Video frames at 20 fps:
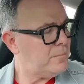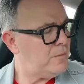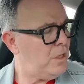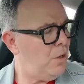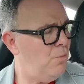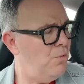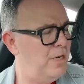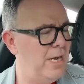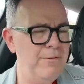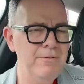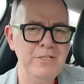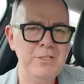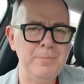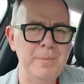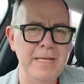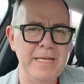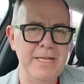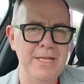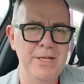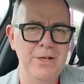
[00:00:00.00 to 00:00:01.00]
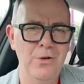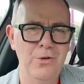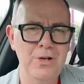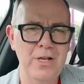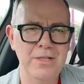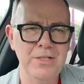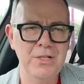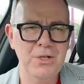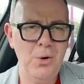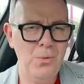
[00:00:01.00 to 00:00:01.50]
ordinarily speaking, on
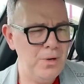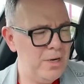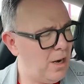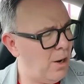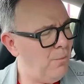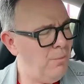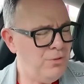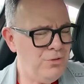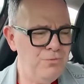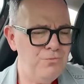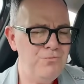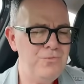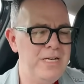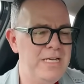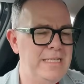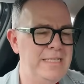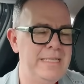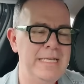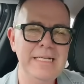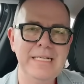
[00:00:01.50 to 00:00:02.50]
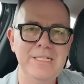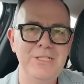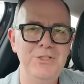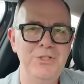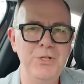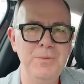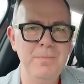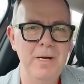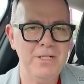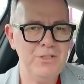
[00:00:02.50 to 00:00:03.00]
London Calling, I wasn't really thinking
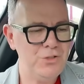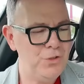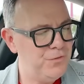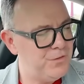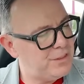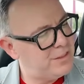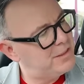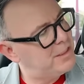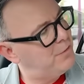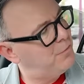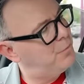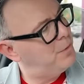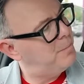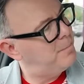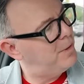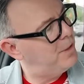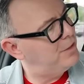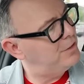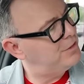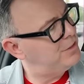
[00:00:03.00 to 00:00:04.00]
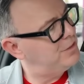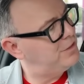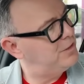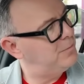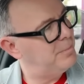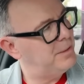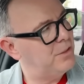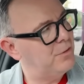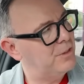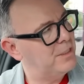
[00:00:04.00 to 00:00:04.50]
too much of this gift with purchase,
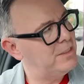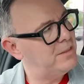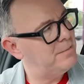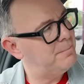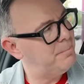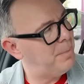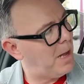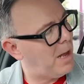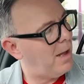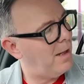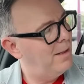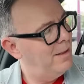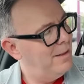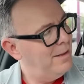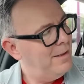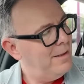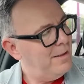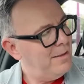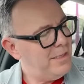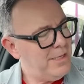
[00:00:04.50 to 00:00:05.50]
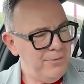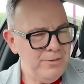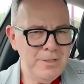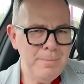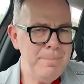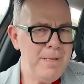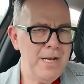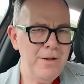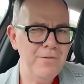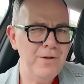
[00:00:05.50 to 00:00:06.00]
to be honest, but there was a
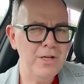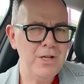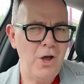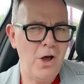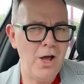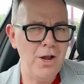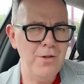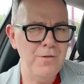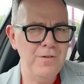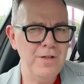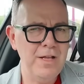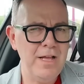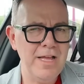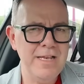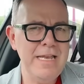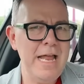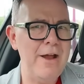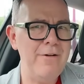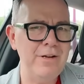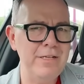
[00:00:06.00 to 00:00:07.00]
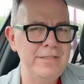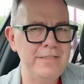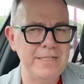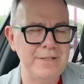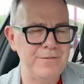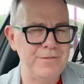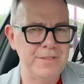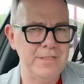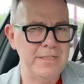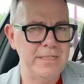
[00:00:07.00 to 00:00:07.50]
bit of a kind of a
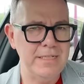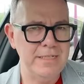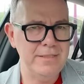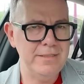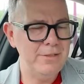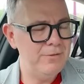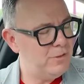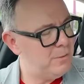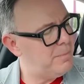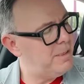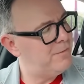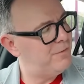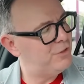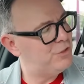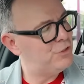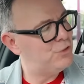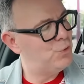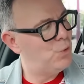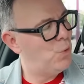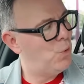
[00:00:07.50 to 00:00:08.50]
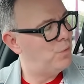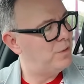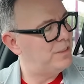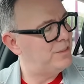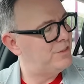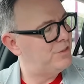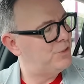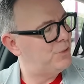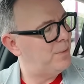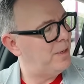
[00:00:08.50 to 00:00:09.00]
narrative to this. There was a bit of a story
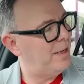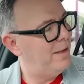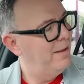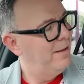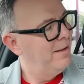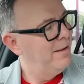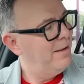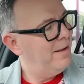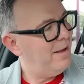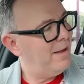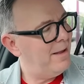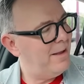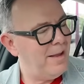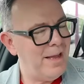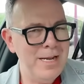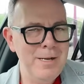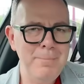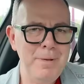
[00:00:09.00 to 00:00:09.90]
to it, and a